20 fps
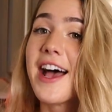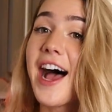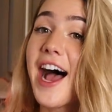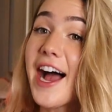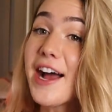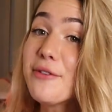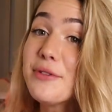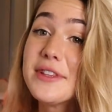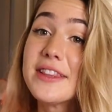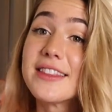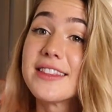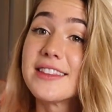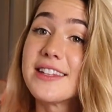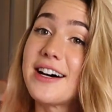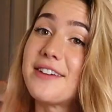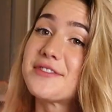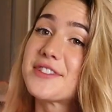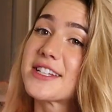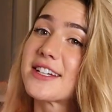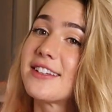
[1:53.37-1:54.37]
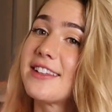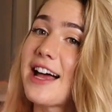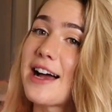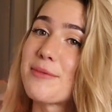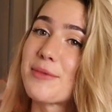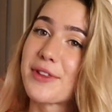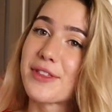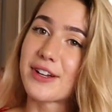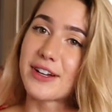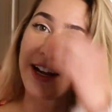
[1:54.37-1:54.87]
I would love to
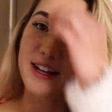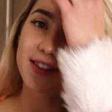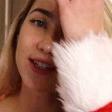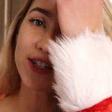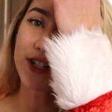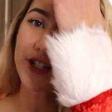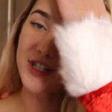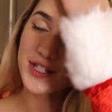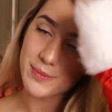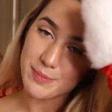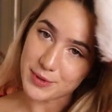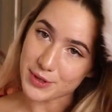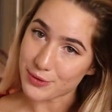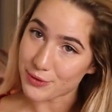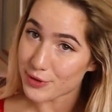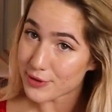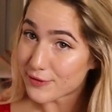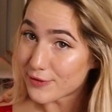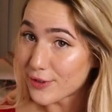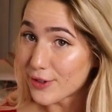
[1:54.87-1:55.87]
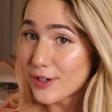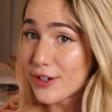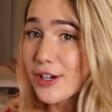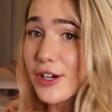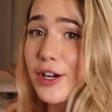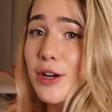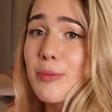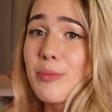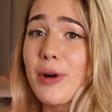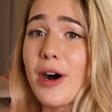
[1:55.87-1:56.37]
collab with her. I think she's beautiful.
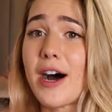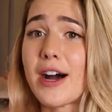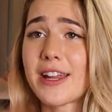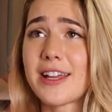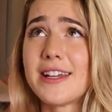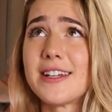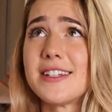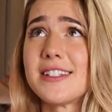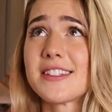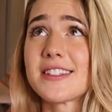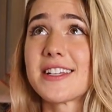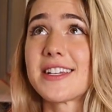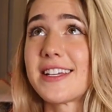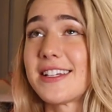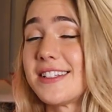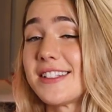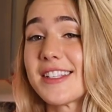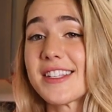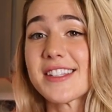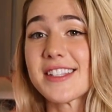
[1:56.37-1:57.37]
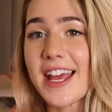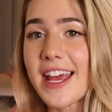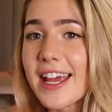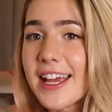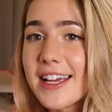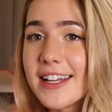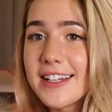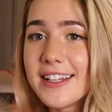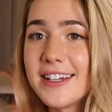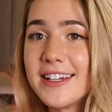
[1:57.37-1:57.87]
Her body is like
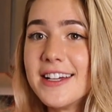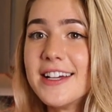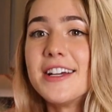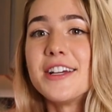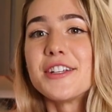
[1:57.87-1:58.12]
insane.